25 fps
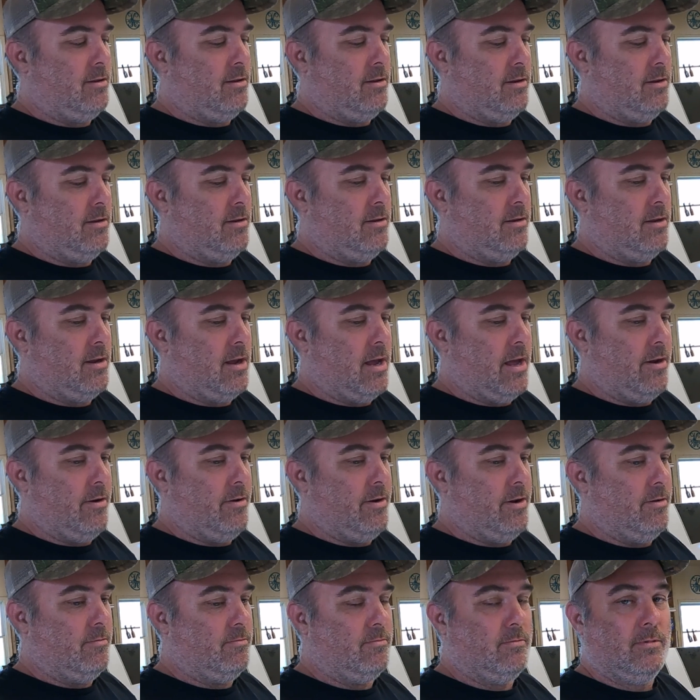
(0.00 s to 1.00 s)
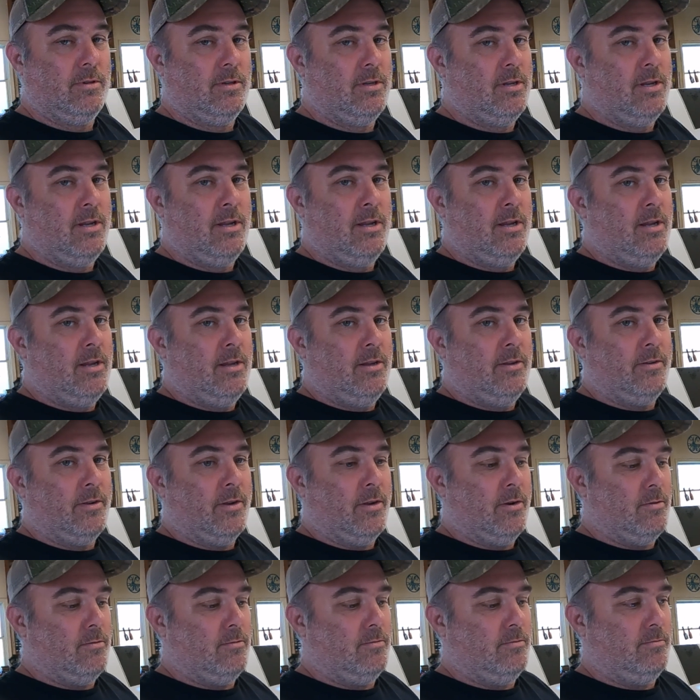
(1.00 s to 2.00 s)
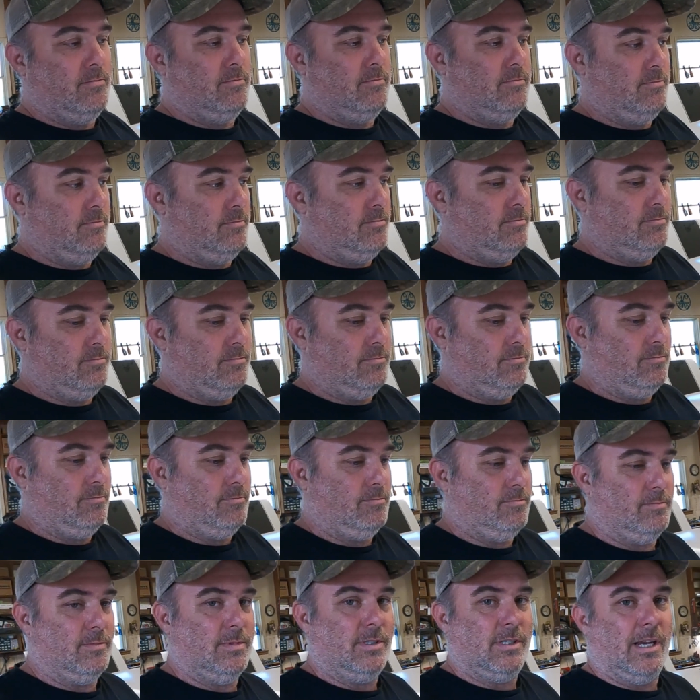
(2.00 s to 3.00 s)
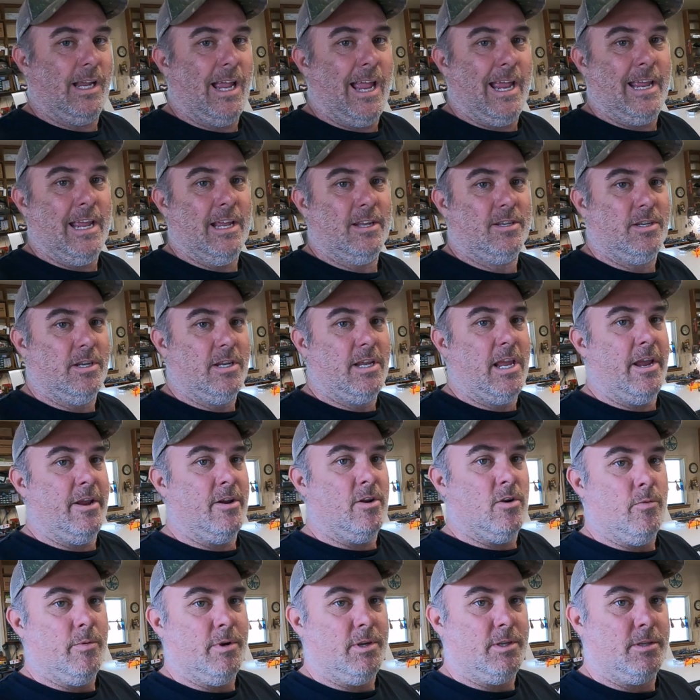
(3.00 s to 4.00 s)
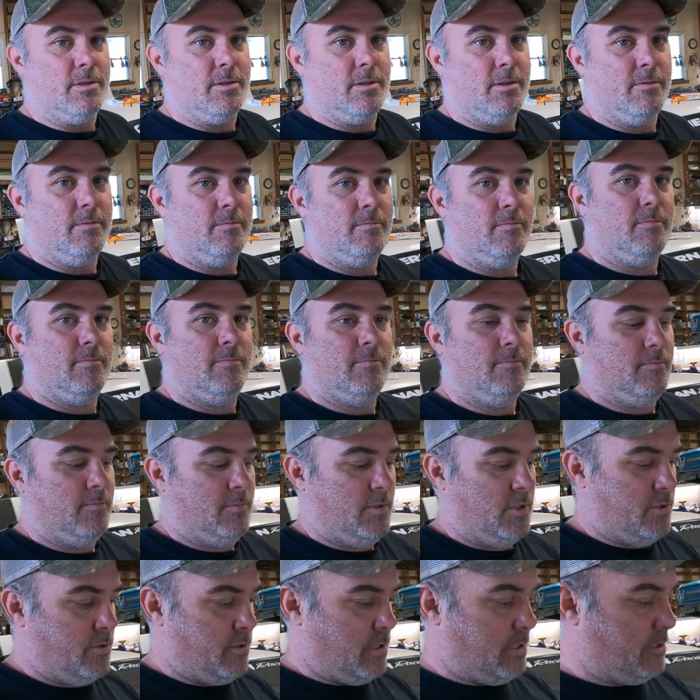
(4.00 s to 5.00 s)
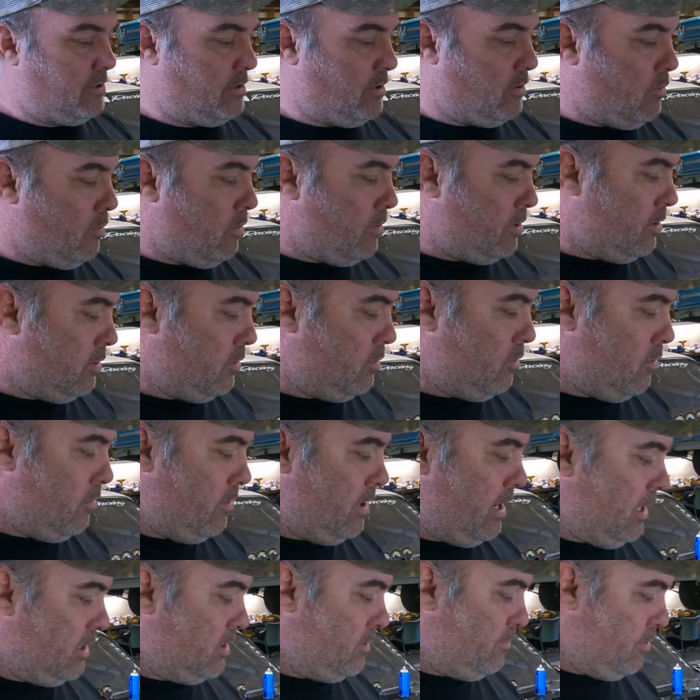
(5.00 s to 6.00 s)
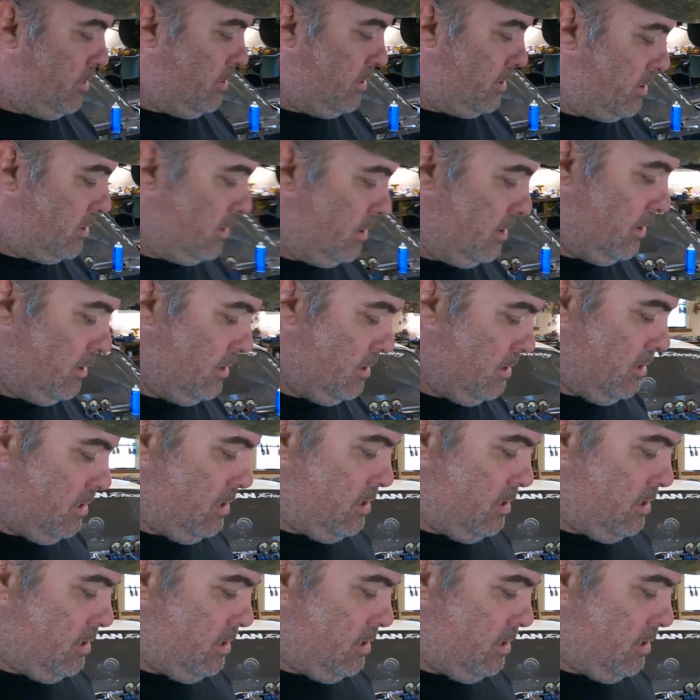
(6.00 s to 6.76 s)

Yeah, I don't know. So I guess you can't always trust the quote unquote experts.